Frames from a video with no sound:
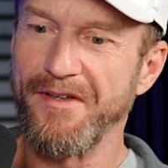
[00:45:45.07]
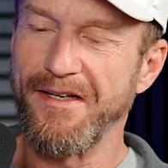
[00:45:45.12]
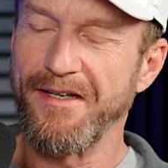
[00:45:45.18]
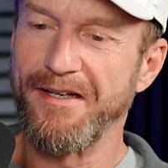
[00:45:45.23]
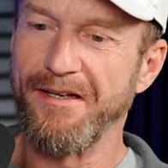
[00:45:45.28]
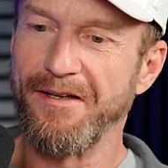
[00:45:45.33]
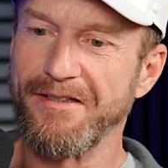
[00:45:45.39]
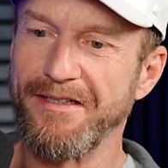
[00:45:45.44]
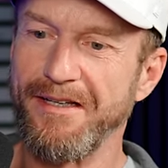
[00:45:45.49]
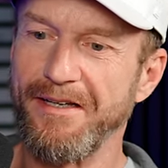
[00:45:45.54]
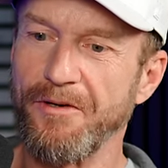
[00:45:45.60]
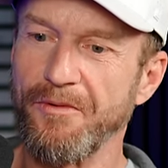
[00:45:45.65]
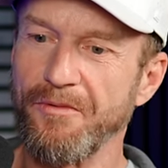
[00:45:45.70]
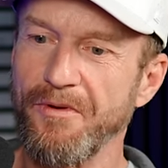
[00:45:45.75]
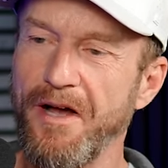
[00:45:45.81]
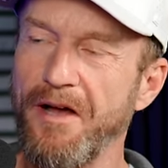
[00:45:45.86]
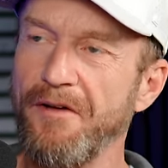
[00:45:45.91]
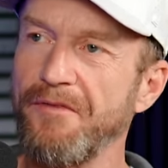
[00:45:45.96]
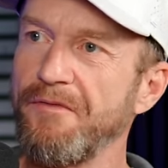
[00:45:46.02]
It looks a little
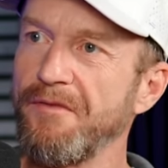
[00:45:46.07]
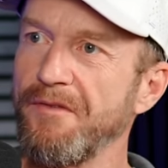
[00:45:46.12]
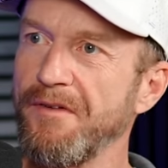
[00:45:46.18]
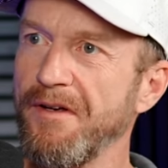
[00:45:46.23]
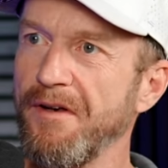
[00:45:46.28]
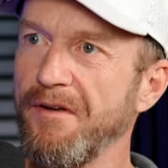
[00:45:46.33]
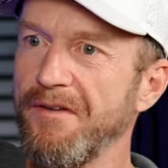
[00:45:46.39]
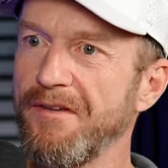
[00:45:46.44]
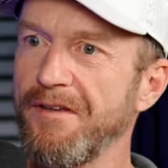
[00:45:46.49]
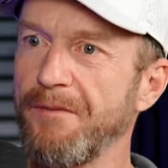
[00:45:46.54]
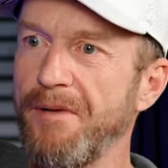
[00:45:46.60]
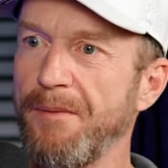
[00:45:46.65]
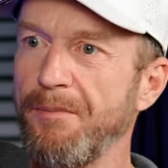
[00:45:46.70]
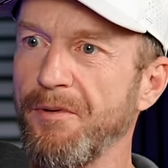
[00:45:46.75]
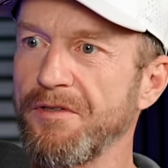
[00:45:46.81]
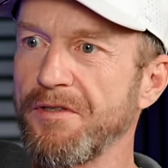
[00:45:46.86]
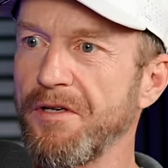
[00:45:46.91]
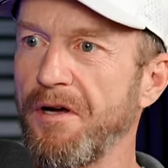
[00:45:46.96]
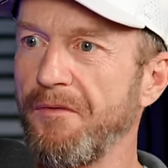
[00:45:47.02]
rough, and some
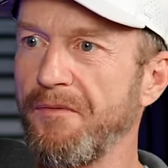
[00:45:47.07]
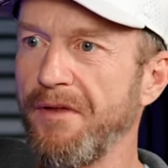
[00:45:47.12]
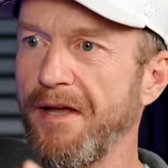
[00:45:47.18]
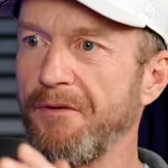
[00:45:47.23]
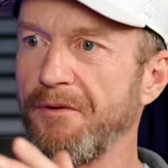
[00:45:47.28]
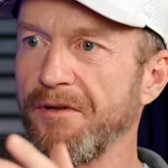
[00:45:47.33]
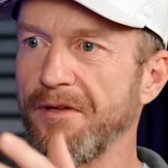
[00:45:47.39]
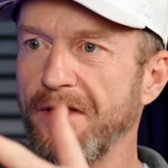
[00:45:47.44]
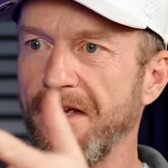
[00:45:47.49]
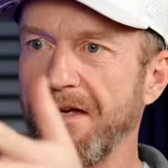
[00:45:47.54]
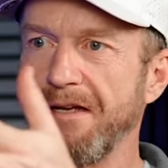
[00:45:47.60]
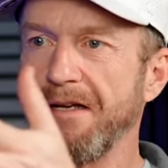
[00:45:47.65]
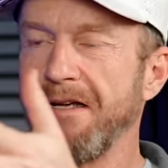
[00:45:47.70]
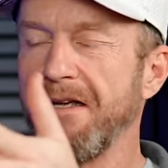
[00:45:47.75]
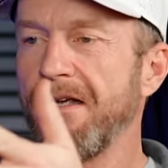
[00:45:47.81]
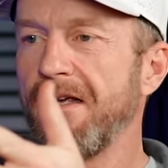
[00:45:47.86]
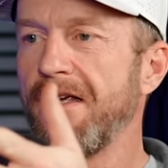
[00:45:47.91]
people solve that with like